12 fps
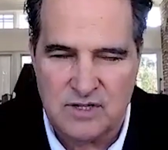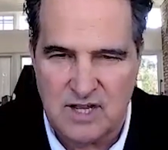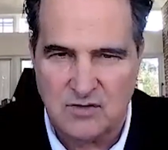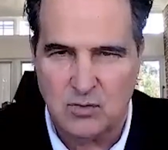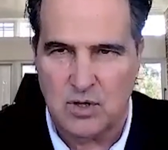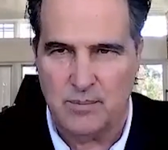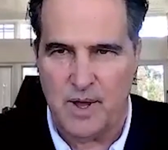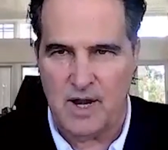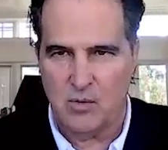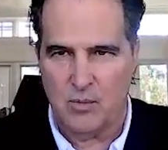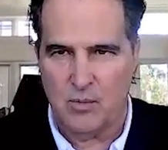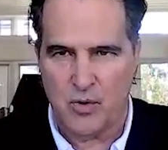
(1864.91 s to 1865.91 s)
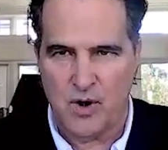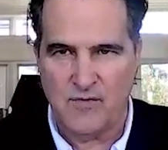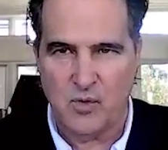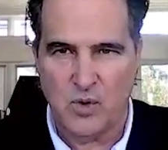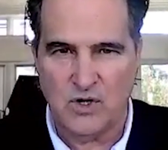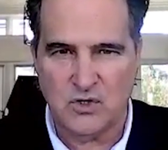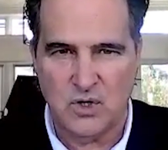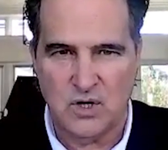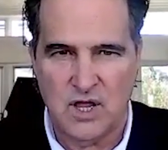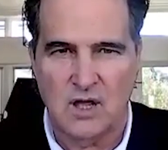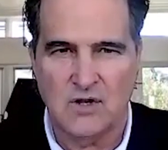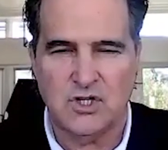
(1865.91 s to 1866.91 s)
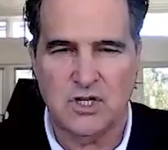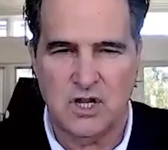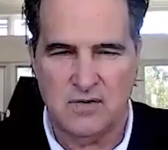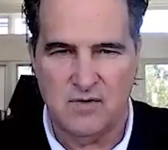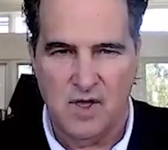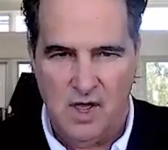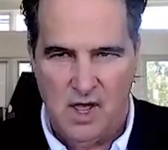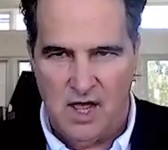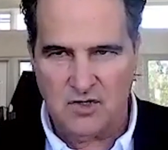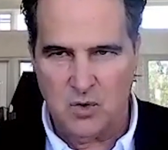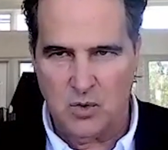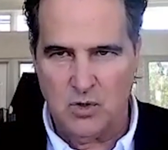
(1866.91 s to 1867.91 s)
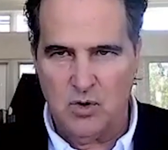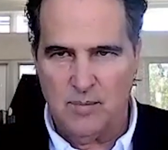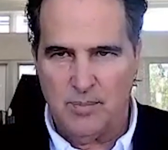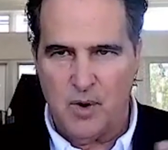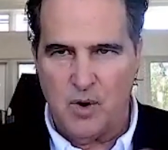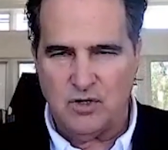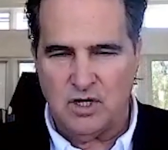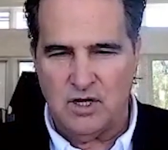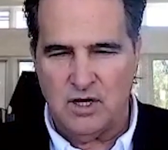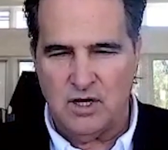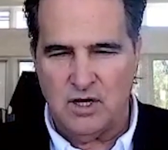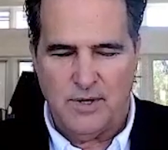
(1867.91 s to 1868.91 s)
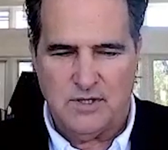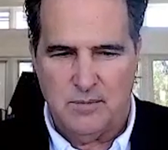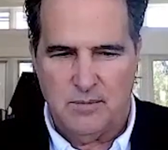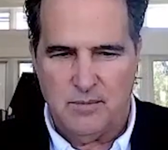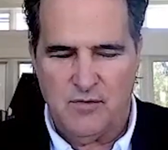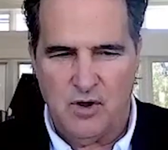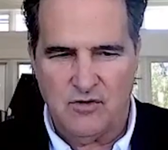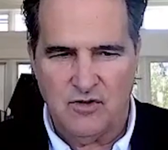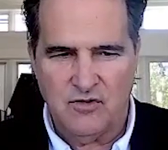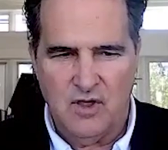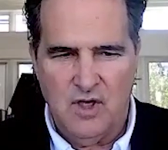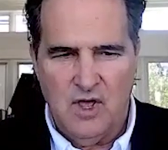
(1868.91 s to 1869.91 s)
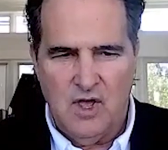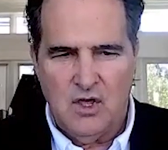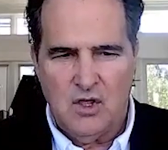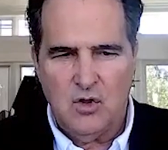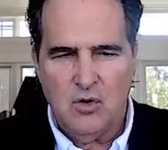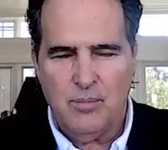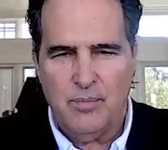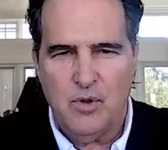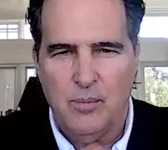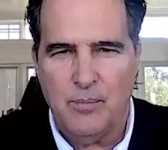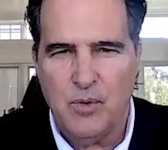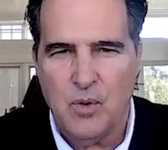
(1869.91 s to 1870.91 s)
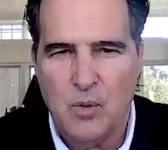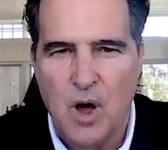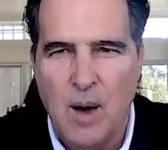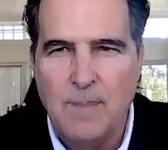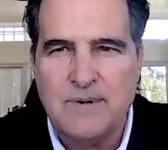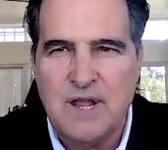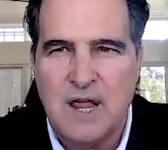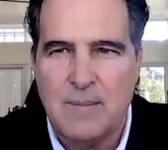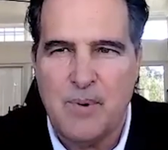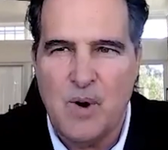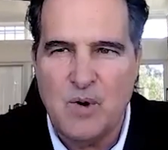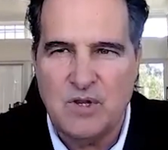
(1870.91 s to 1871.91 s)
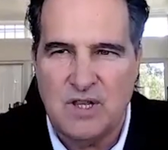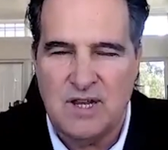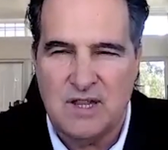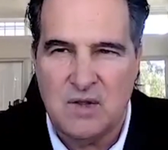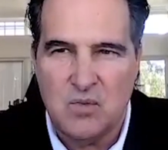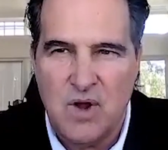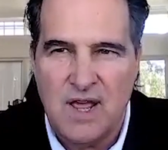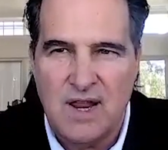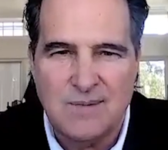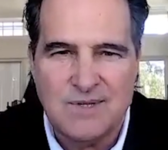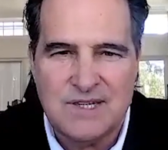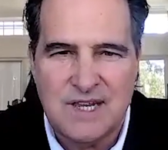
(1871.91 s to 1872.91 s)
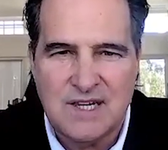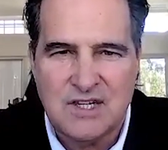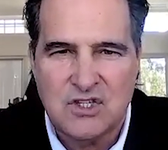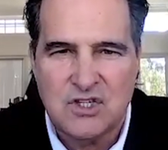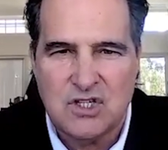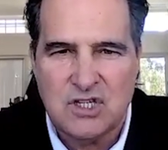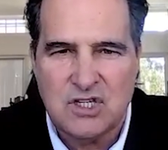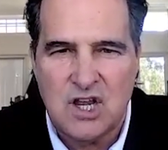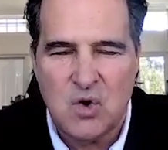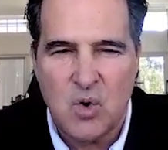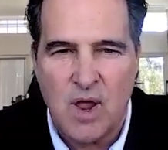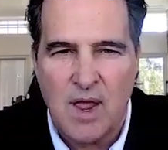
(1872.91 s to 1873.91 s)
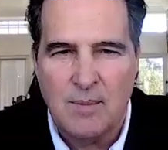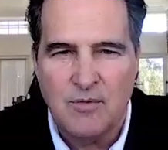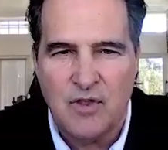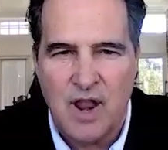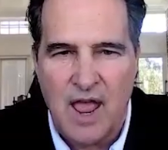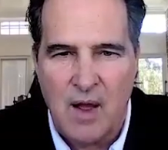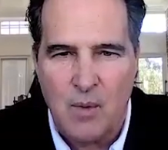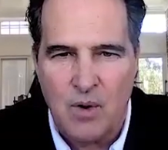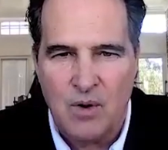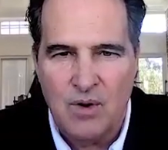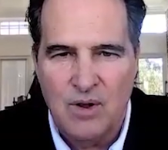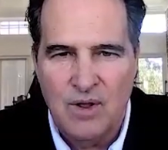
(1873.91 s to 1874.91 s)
That's what the body will preferentially achieve. And so when you eat protein, a piece of meat, for instance, your your your uptake protein at the rate of six to 10 grams an hour.